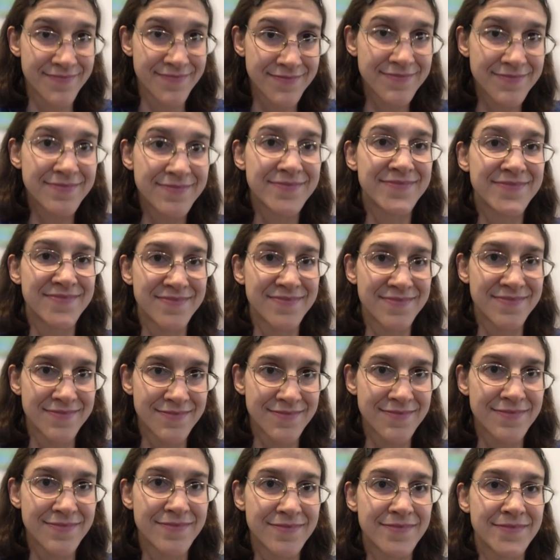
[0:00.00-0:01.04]

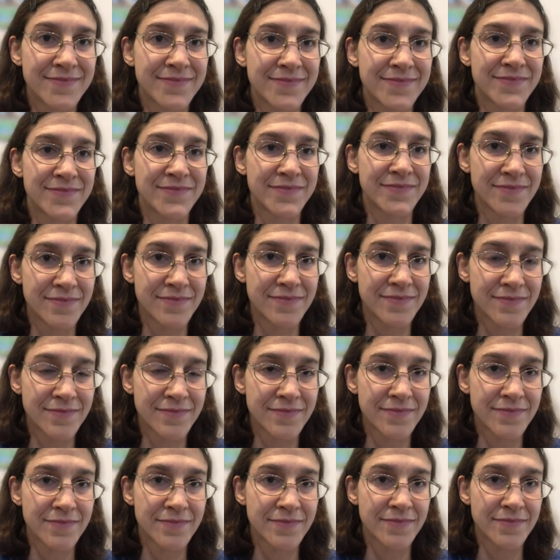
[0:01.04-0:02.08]

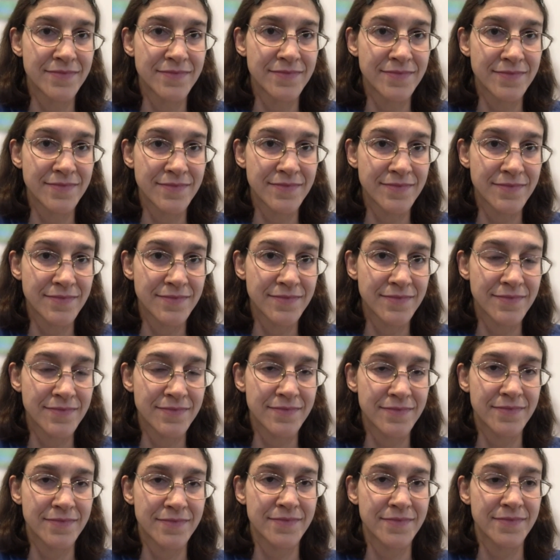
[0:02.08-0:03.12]

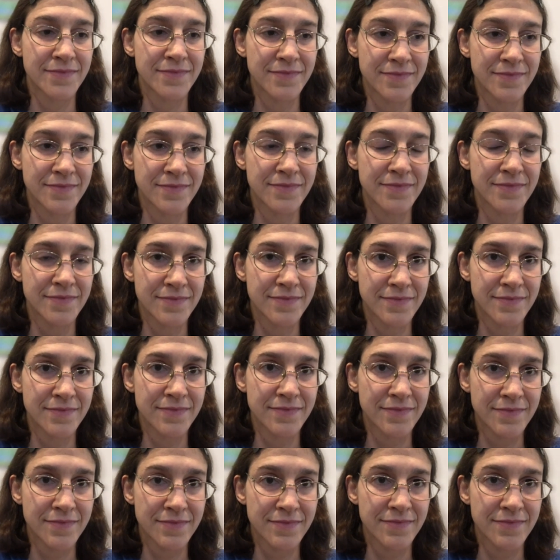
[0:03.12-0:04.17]

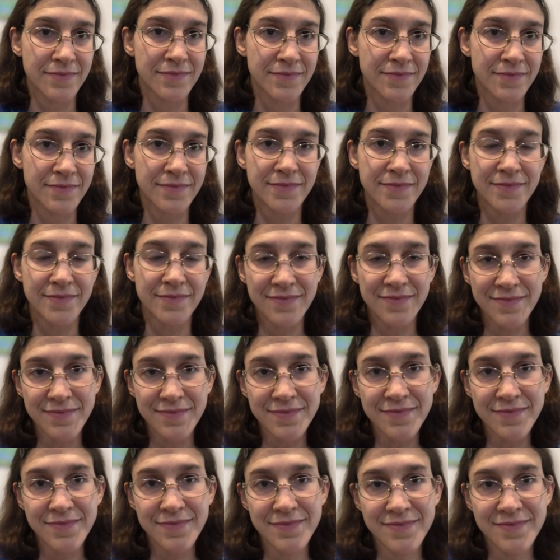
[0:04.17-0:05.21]

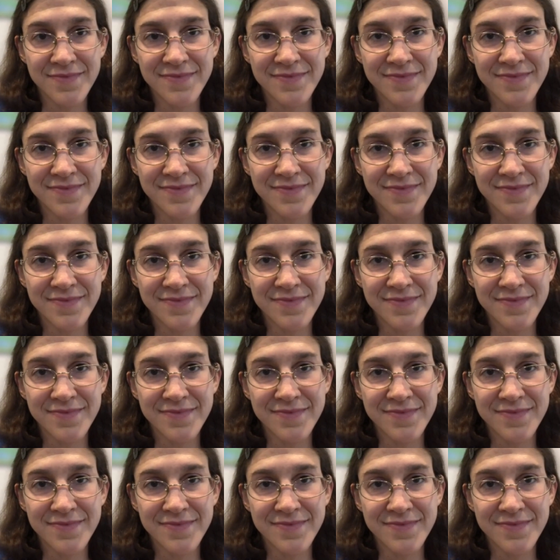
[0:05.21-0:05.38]
This person isn't speaking.